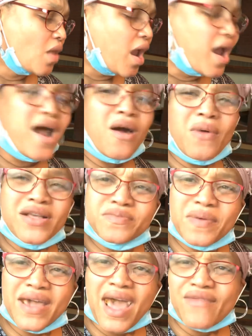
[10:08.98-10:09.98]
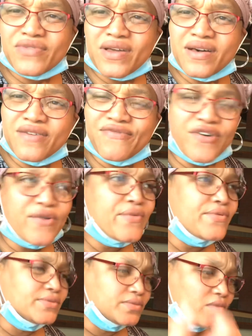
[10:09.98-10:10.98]
I always pick out the good
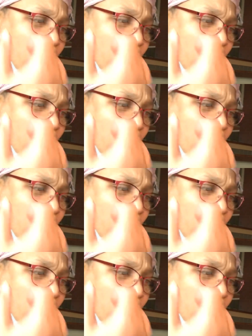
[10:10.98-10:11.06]
food.